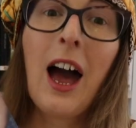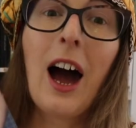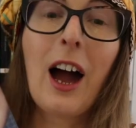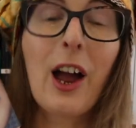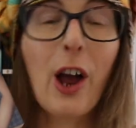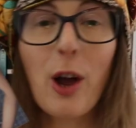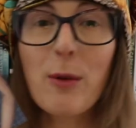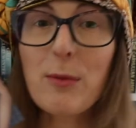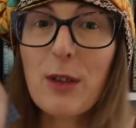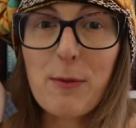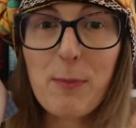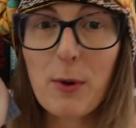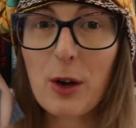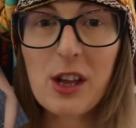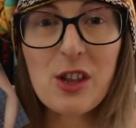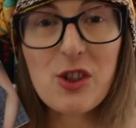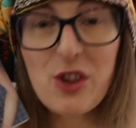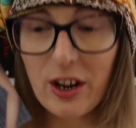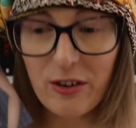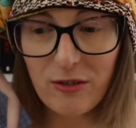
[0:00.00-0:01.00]
I hope this
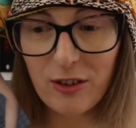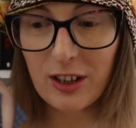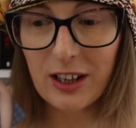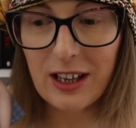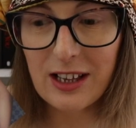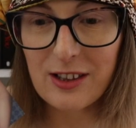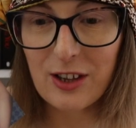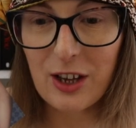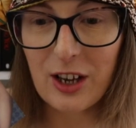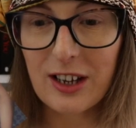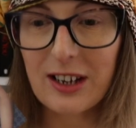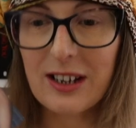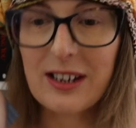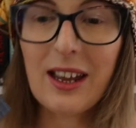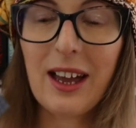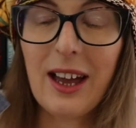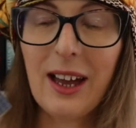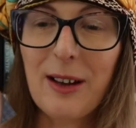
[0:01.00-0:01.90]
book in general is good.